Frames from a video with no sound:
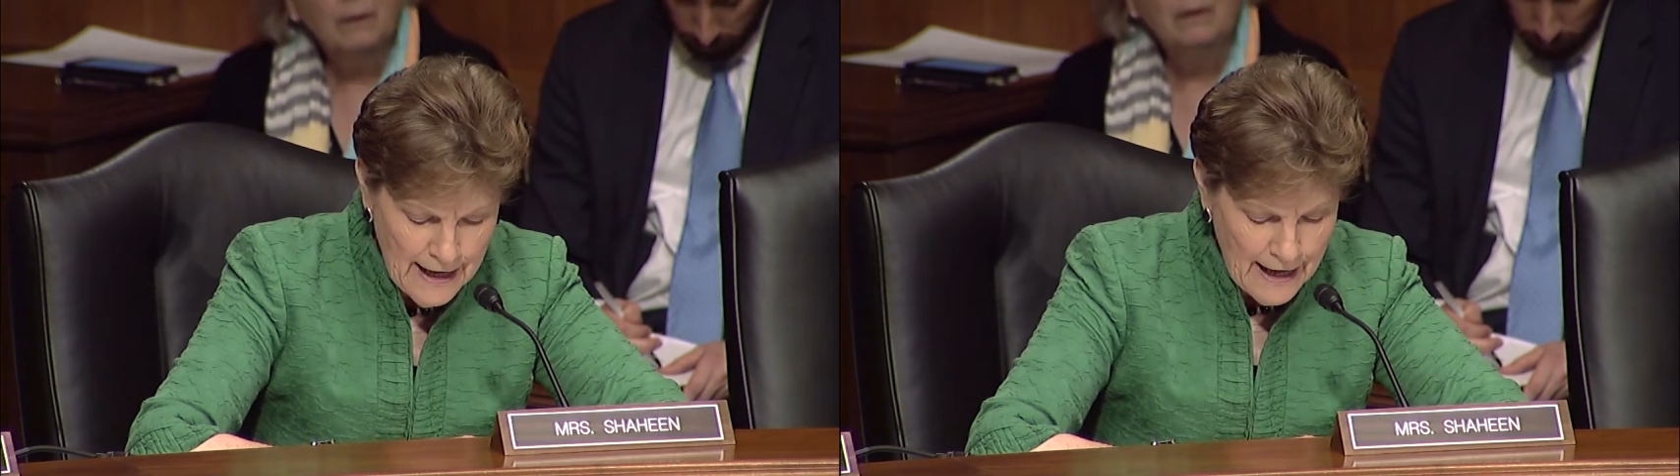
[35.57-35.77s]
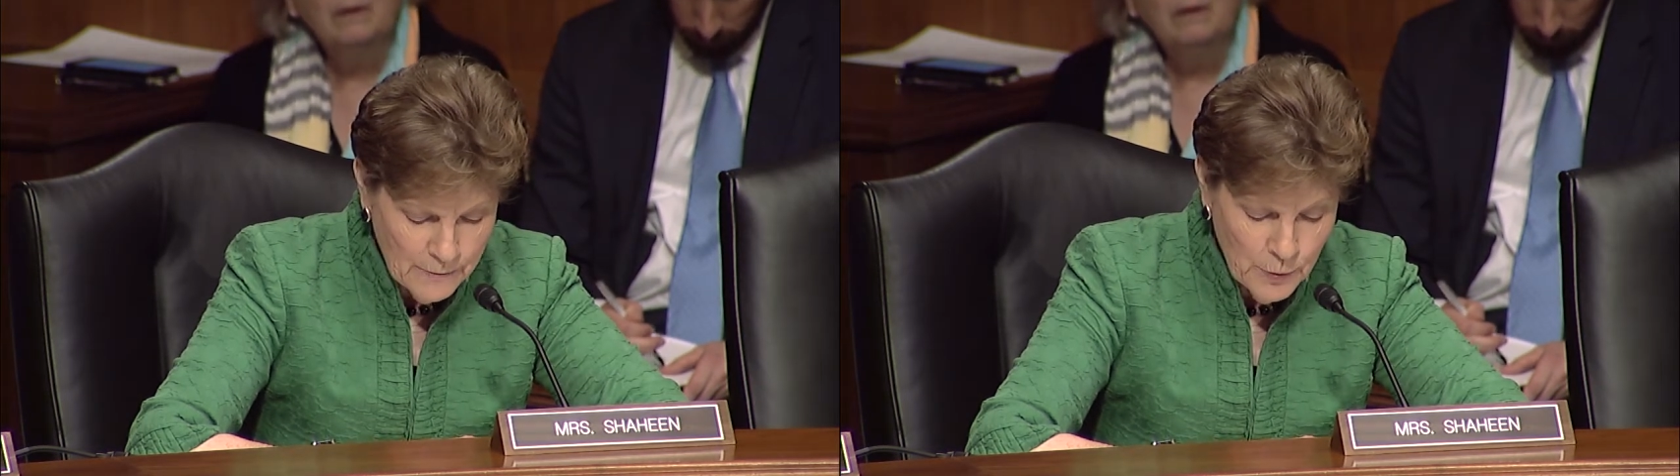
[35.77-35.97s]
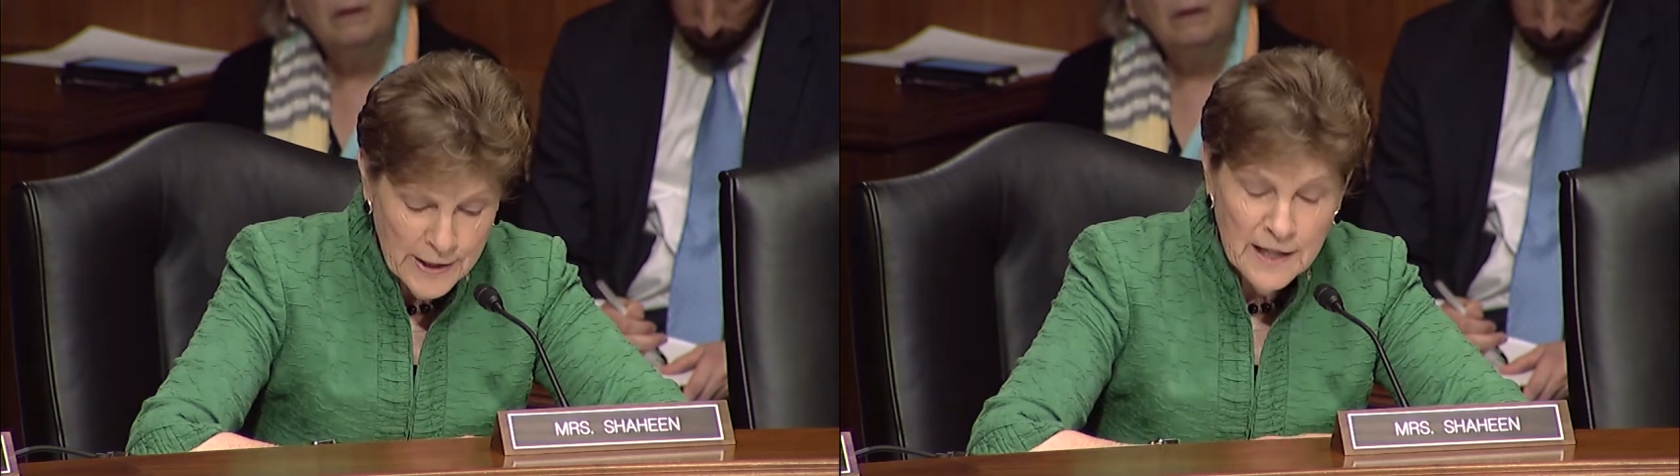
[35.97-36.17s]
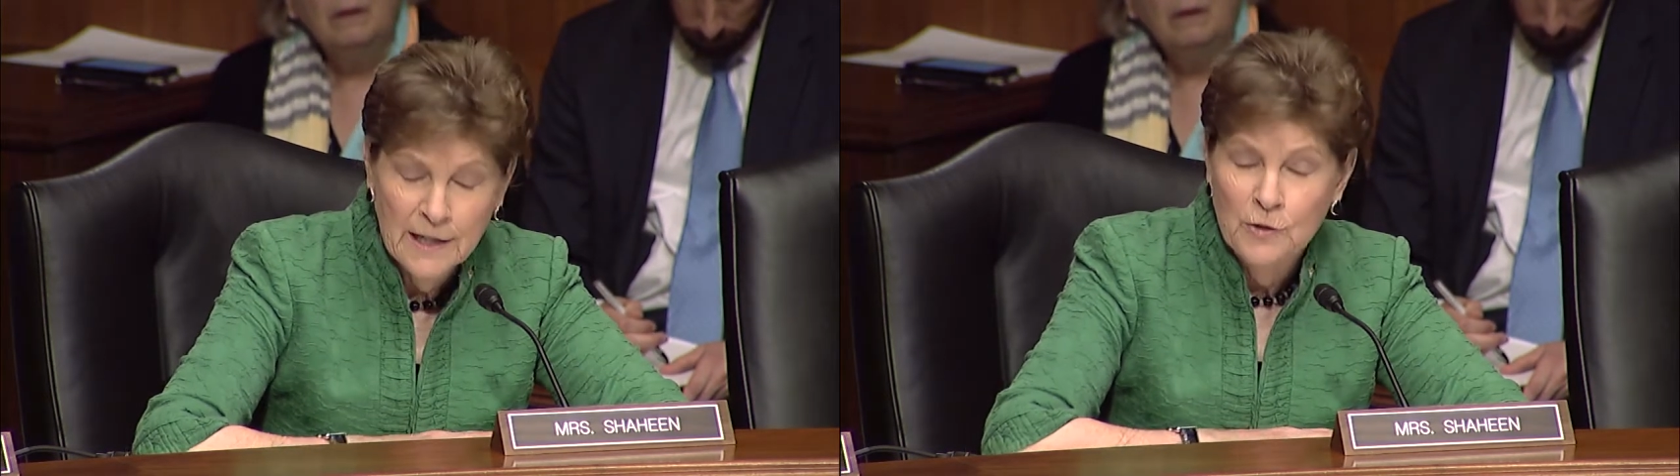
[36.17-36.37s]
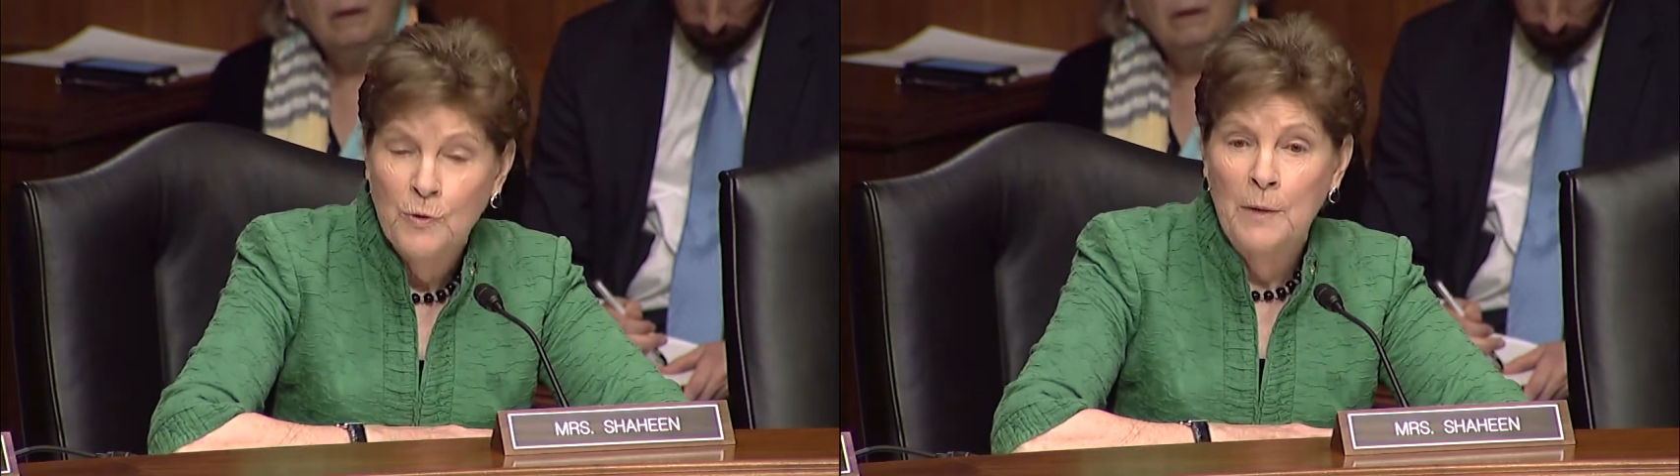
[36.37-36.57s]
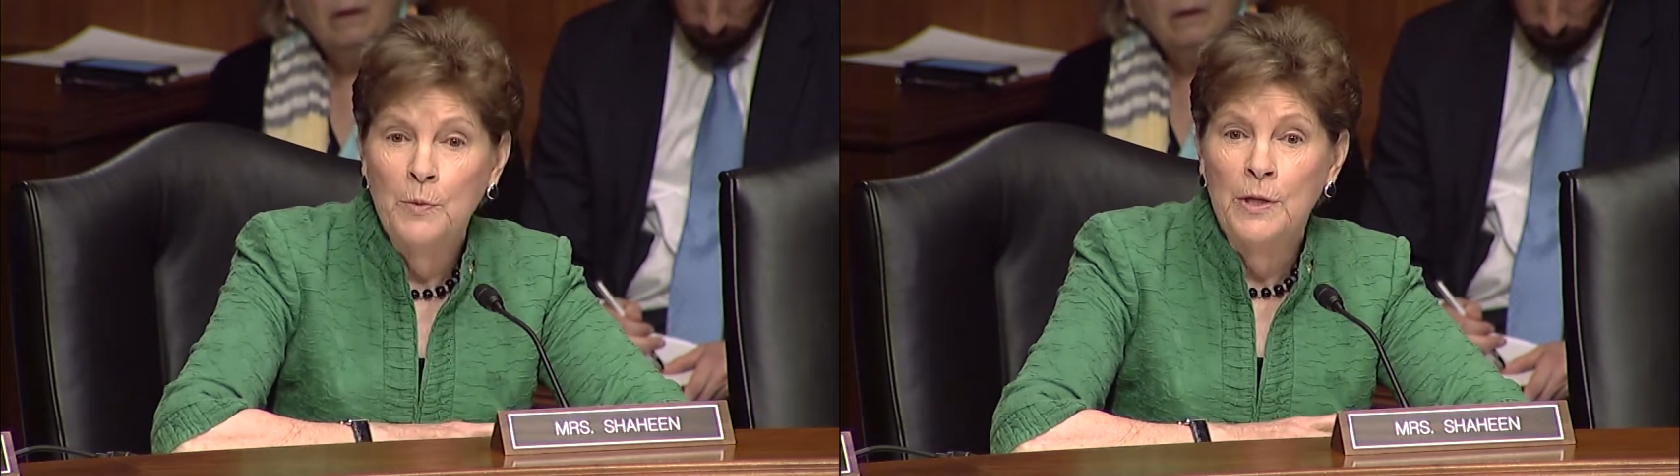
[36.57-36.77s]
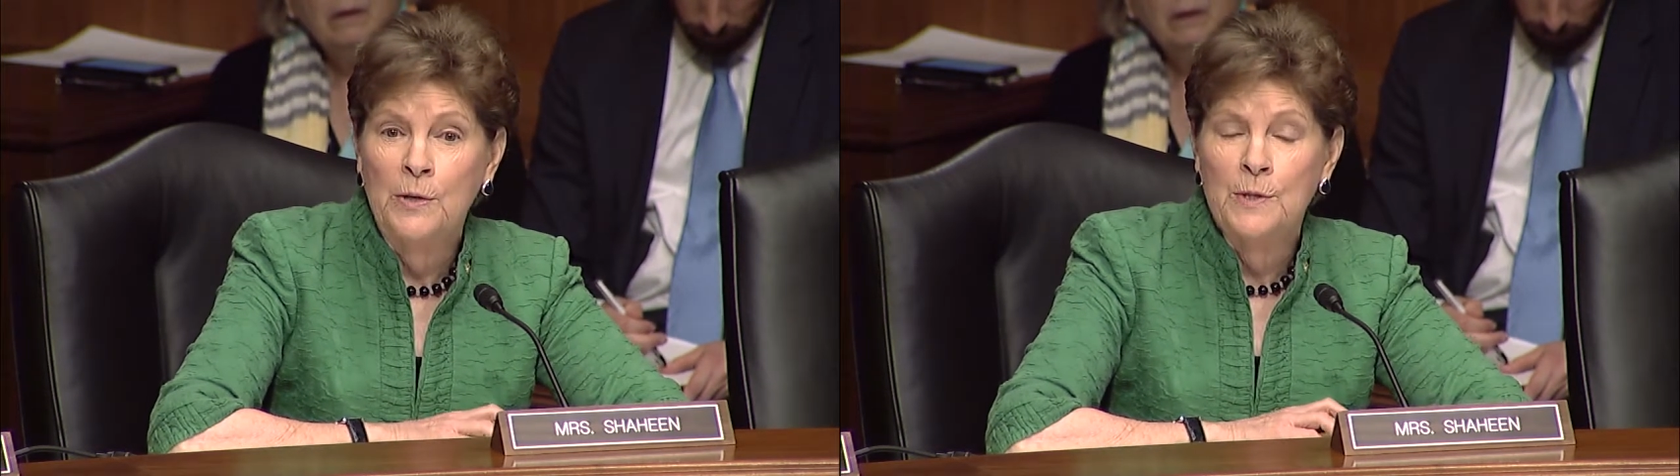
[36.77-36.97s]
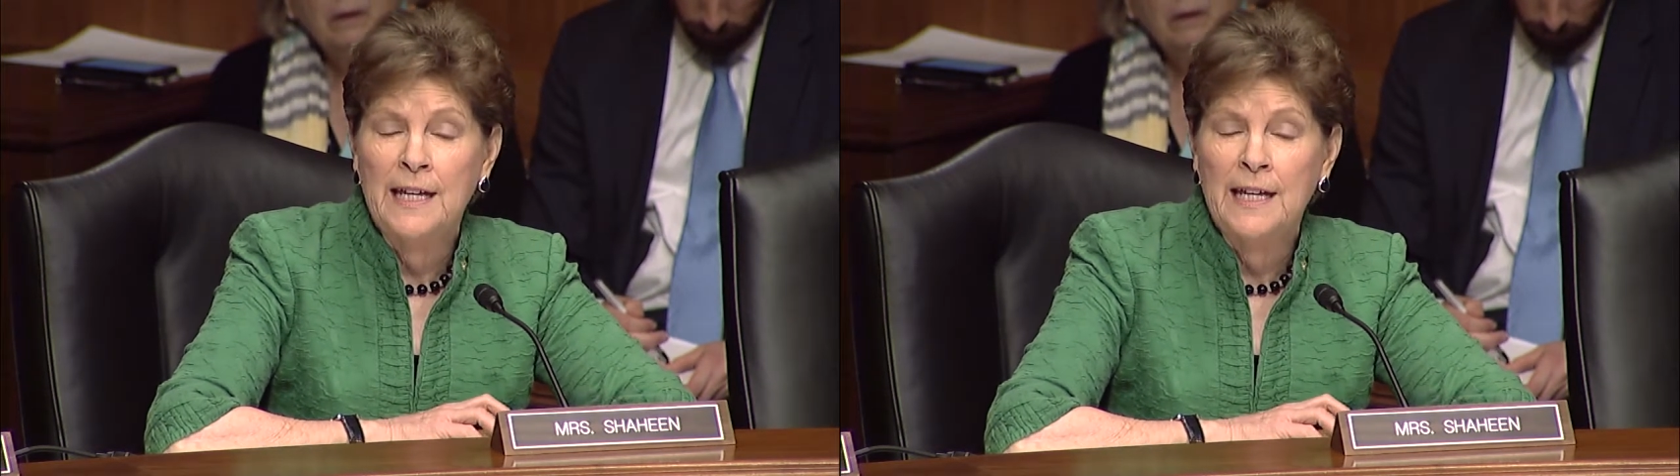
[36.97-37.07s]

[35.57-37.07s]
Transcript: And President Trump, when he was